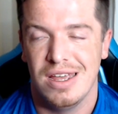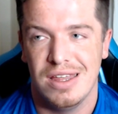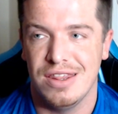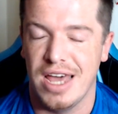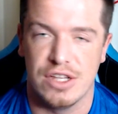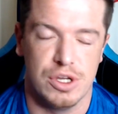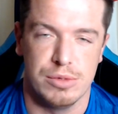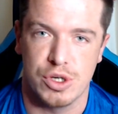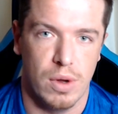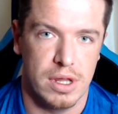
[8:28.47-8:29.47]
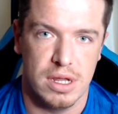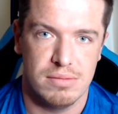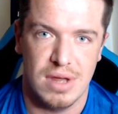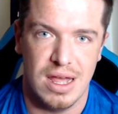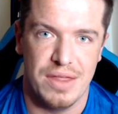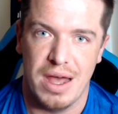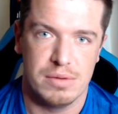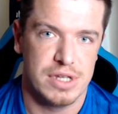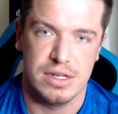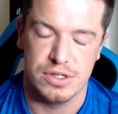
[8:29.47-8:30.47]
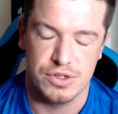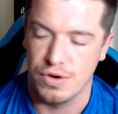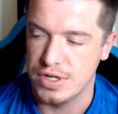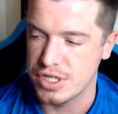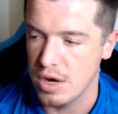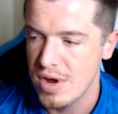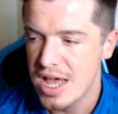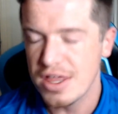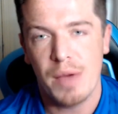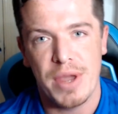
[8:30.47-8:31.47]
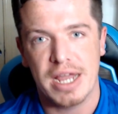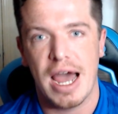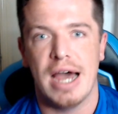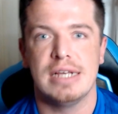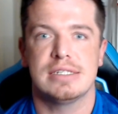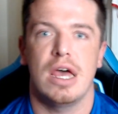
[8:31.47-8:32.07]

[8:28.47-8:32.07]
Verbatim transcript: they had too much quality. Uh, and that was the end of the story. So that'll be it, guys.